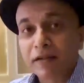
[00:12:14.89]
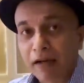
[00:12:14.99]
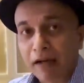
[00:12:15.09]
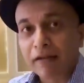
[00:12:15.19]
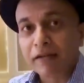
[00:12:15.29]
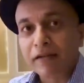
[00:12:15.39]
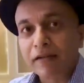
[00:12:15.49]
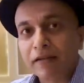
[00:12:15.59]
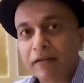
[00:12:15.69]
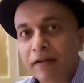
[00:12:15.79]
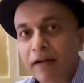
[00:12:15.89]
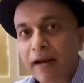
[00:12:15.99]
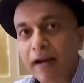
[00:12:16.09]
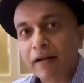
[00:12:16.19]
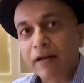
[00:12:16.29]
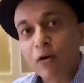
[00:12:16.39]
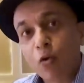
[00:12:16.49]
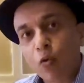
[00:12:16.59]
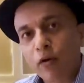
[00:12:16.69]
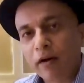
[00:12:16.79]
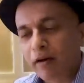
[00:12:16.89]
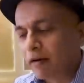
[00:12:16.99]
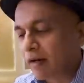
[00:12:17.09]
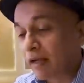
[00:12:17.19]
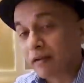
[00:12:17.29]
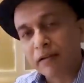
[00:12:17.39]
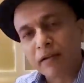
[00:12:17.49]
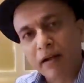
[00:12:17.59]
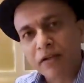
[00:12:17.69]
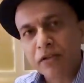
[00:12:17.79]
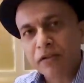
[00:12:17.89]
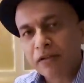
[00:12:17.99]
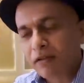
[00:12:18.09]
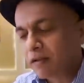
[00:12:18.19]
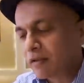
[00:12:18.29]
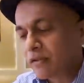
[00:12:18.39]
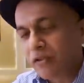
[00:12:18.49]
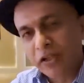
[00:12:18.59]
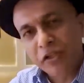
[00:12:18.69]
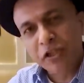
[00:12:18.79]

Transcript: high tea here at Kona at the Taj, St.